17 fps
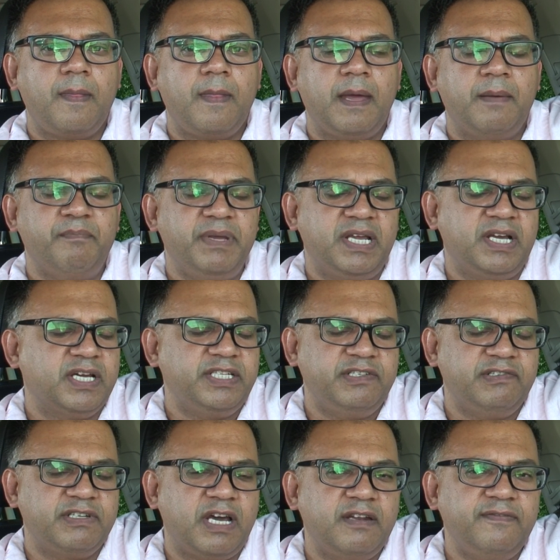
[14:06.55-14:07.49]
And because
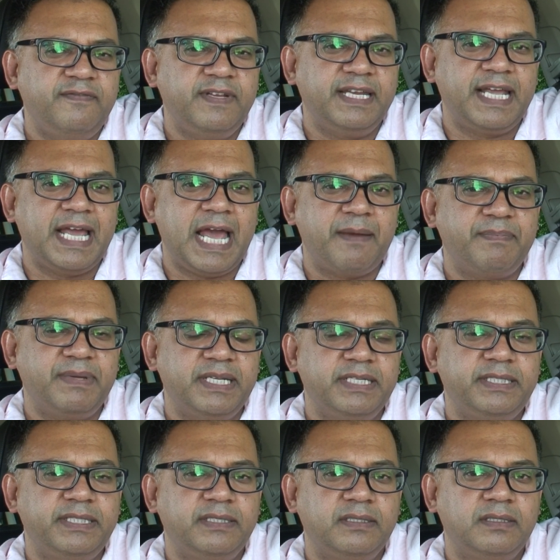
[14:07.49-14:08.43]
you're not feeling
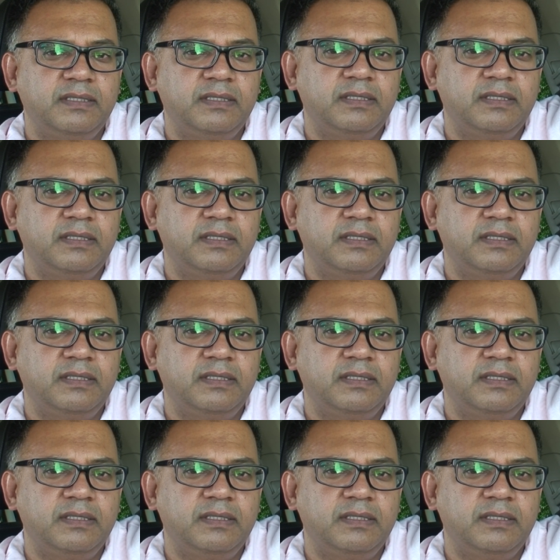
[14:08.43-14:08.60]
happiness,